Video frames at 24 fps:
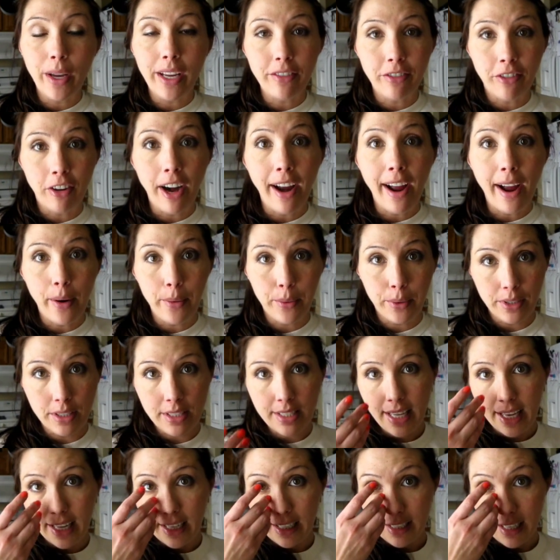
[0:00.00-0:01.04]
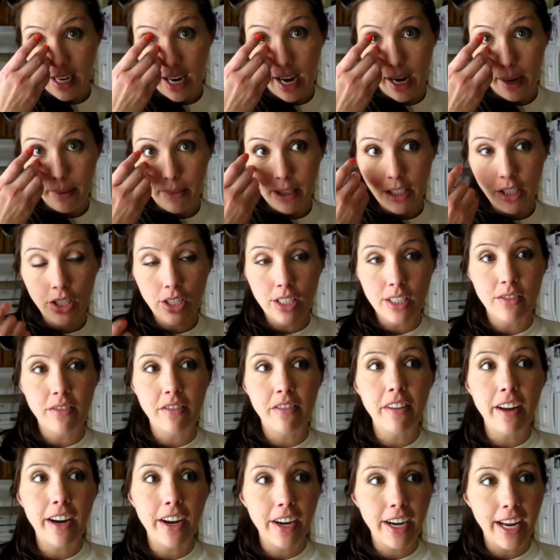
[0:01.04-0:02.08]
for hours at a time, and she's
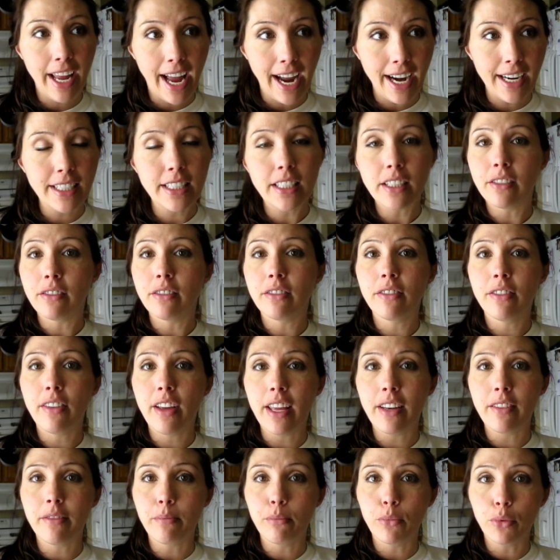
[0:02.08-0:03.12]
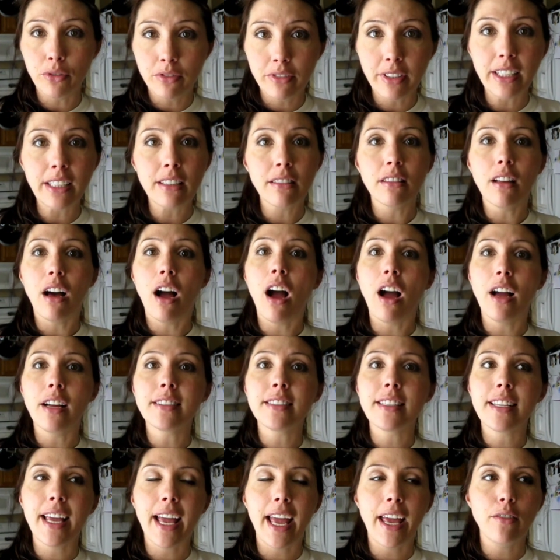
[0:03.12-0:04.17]
very active and moving a
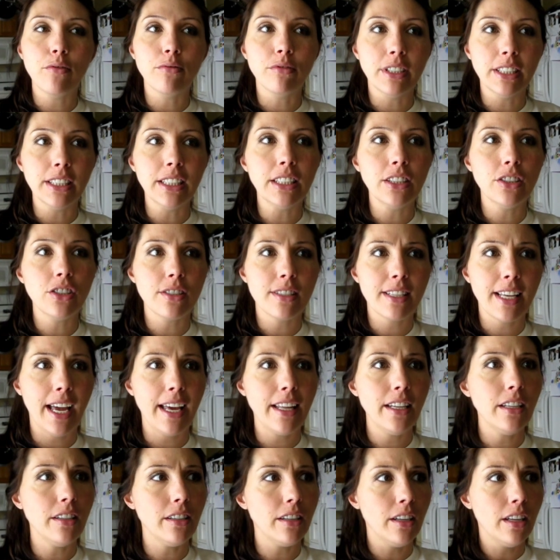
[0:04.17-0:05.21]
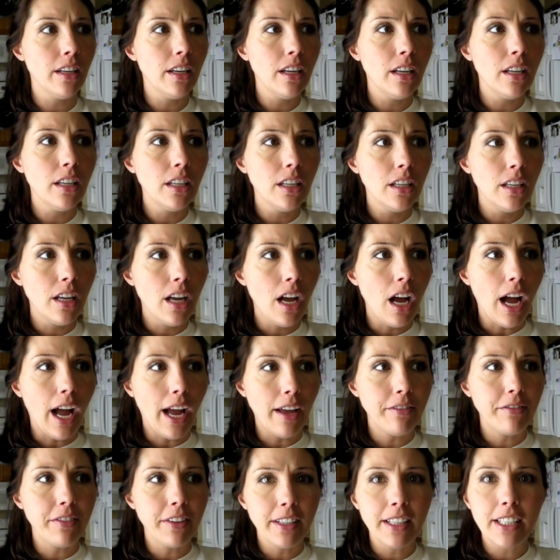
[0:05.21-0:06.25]
lot, and really just kind of, I
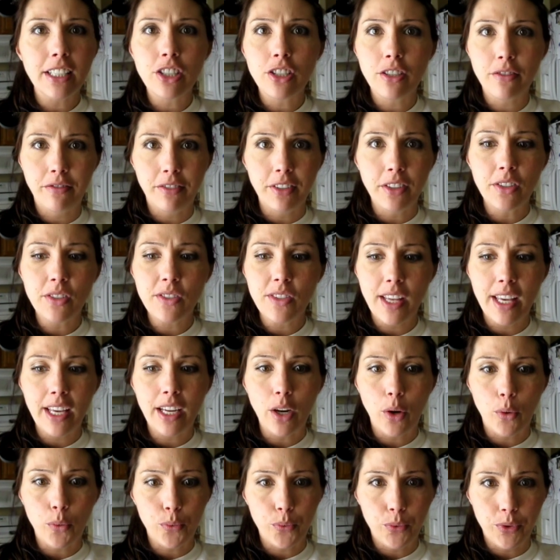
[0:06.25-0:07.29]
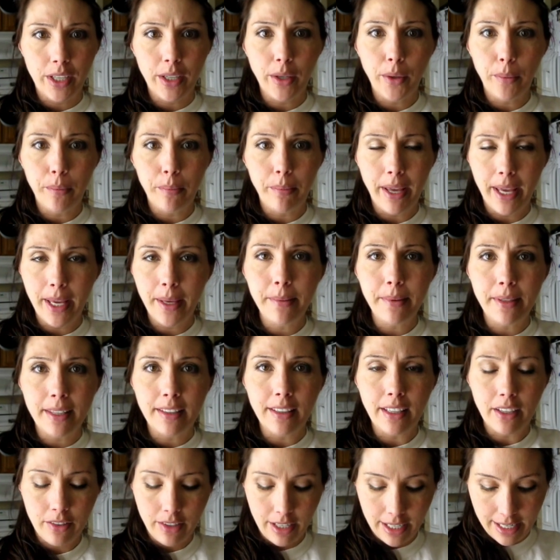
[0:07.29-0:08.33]
feel like she feels like a real baby.
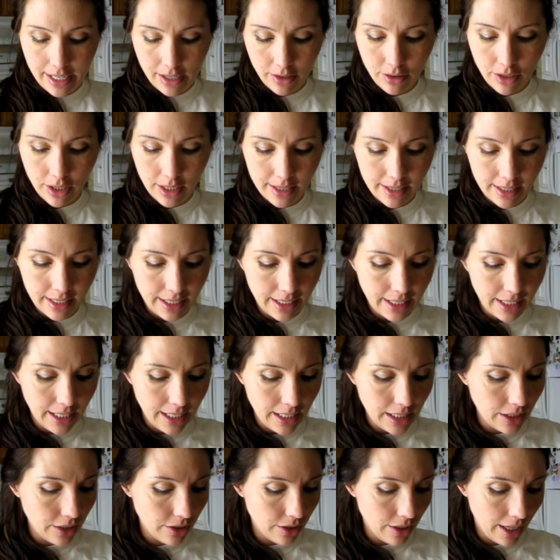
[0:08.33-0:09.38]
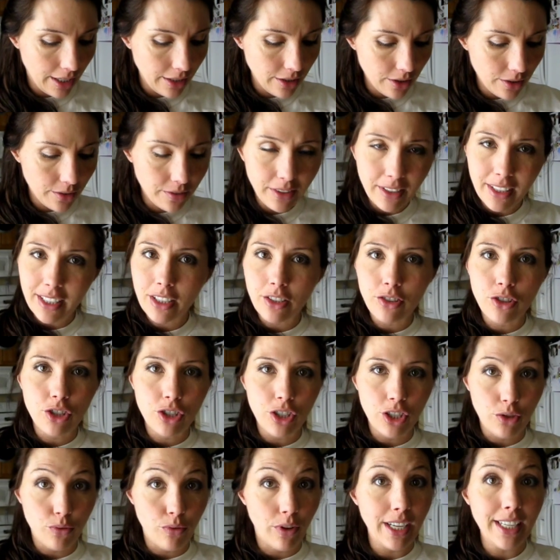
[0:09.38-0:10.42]
Like right now she's kicking, and I just feel like
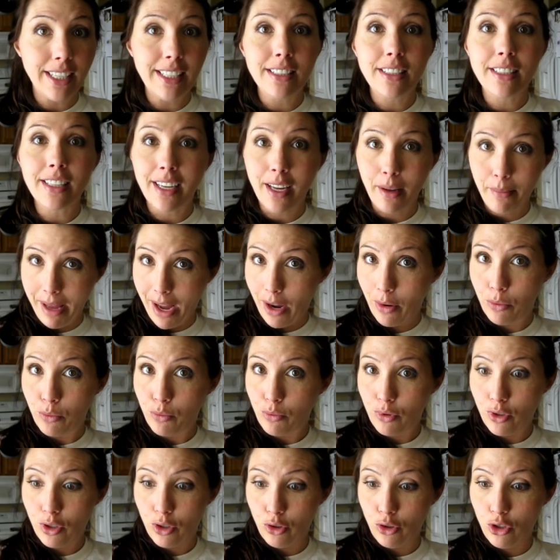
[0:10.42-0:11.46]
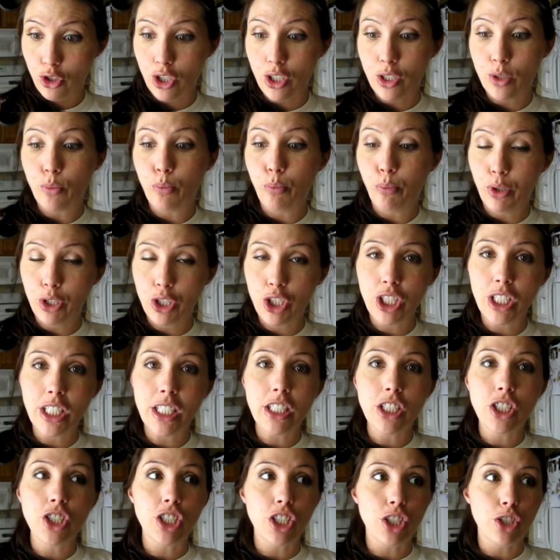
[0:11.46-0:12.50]
she's ready to come out. She's
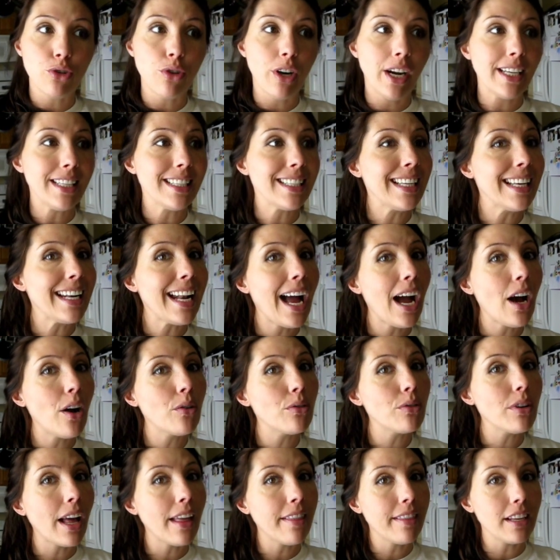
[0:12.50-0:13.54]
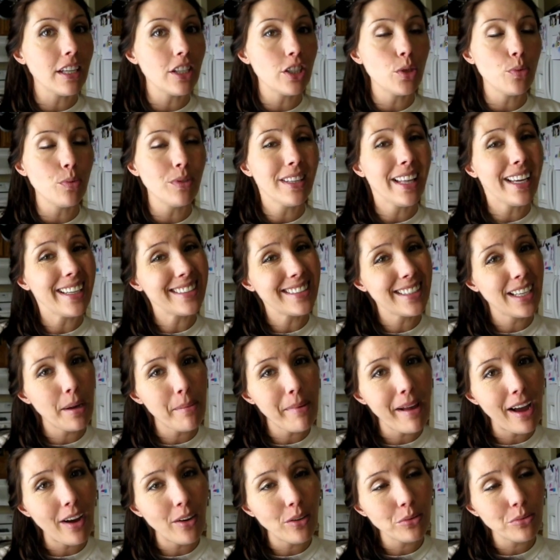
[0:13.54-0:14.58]
pushing, she's trying to get out. I think she would like to come
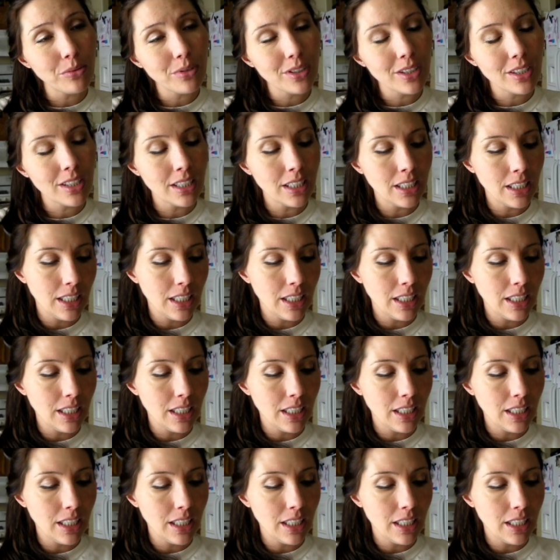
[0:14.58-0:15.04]
out.